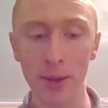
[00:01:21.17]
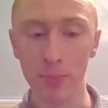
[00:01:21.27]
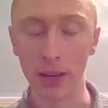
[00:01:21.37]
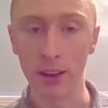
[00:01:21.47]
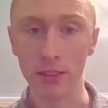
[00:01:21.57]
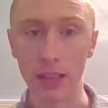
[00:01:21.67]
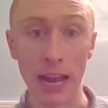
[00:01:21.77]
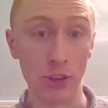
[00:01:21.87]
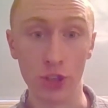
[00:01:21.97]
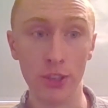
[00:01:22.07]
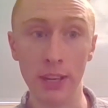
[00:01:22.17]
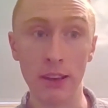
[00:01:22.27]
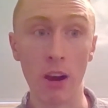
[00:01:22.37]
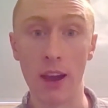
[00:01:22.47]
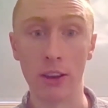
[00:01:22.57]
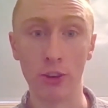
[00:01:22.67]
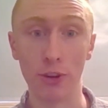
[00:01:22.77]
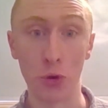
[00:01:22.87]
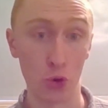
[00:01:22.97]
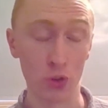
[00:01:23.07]
because I just did not
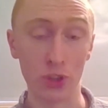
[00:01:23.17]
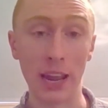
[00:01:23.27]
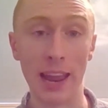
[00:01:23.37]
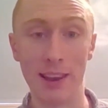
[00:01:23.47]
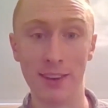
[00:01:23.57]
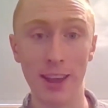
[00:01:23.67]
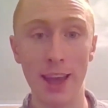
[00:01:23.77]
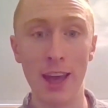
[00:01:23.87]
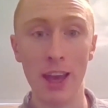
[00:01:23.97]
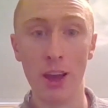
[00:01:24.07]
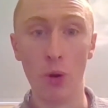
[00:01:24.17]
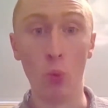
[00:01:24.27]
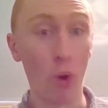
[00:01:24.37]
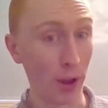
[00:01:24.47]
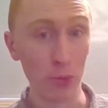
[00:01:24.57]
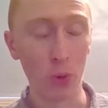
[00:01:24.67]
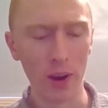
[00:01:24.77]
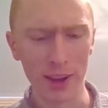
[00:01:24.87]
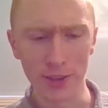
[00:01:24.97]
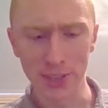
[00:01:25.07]
understand what it
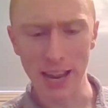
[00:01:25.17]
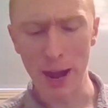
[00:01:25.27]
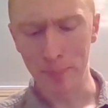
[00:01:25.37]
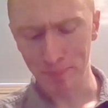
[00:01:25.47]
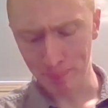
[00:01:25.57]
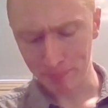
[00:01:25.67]
was. Now,